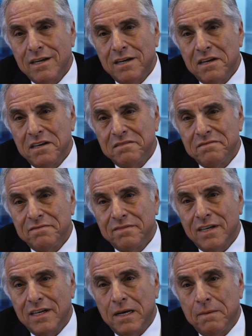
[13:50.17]

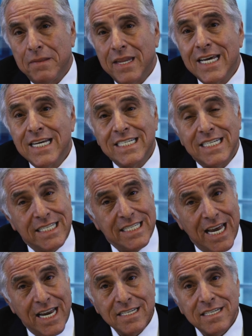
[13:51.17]
of
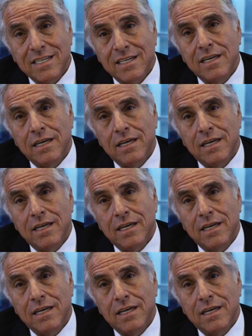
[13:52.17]
dissent